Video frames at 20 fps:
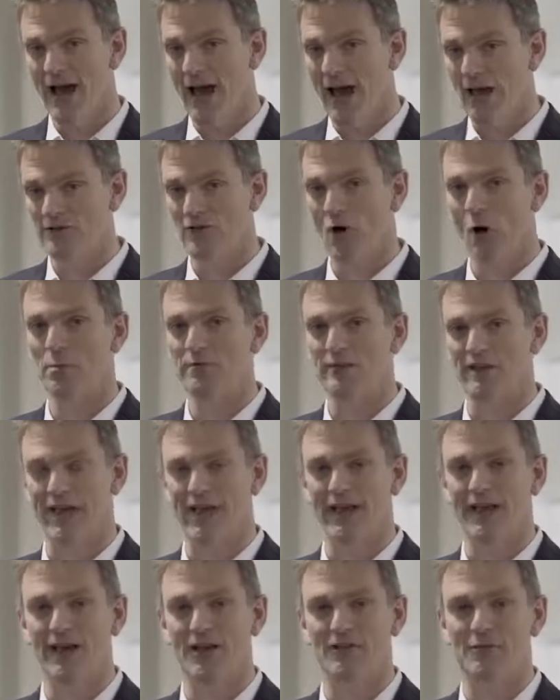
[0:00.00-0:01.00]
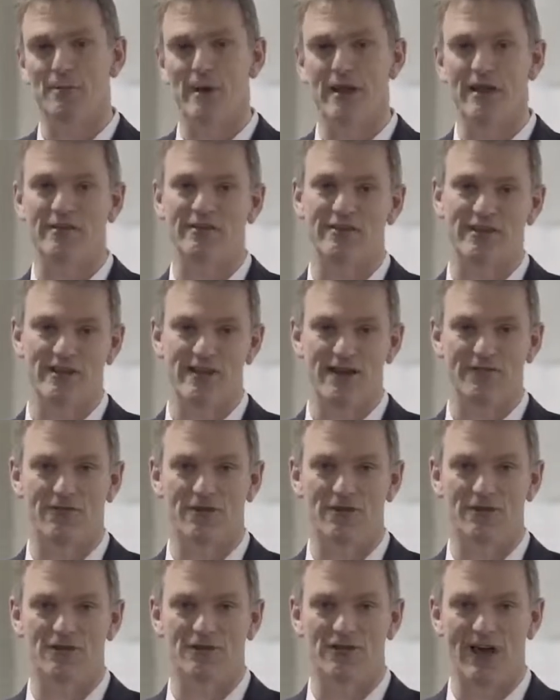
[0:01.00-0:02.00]
adopting it has been a
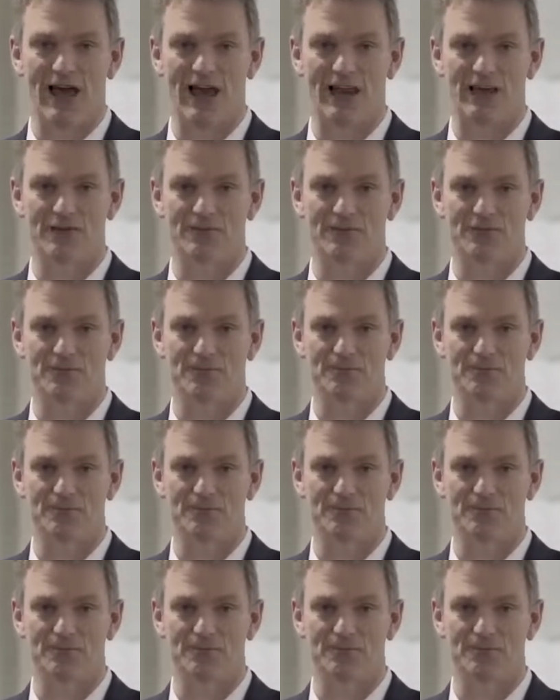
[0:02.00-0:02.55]
significant challenge.